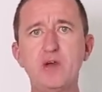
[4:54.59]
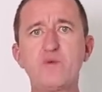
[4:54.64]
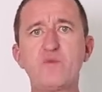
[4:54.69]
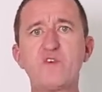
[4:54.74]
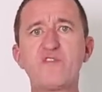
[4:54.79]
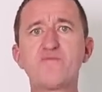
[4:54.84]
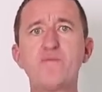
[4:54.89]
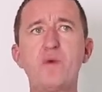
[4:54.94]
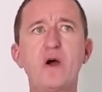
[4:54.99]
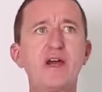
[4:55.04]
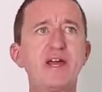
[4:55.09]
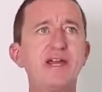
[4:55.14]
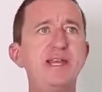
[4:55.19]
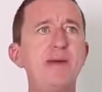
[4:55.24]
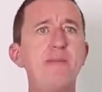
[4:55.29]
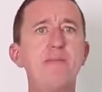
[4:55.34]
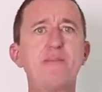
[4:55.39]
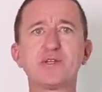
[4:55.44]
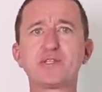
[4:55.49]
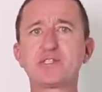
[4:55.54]
with my
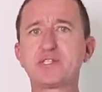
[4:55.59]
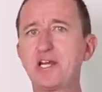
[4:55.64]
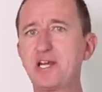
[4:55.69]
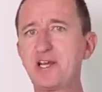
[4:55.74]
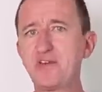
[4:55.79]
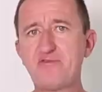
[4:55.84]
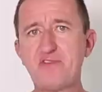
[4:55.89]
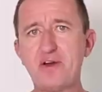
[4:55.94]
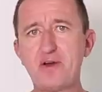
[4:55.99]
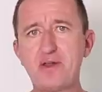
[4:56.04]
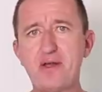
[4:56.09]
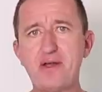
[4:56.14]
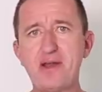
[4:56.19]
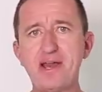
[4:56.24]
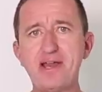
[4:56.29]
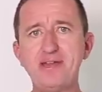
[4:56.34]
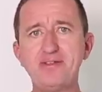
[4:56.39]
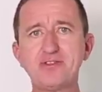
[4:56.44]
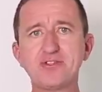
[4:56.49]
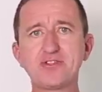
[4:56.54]
Olympus telephoto
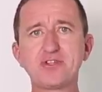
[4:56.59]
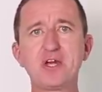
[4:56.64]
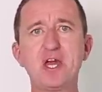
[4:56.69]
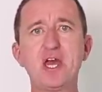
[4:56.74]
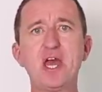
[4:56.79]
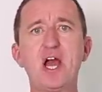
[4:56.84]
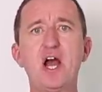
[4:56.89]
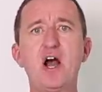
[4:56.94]
lens,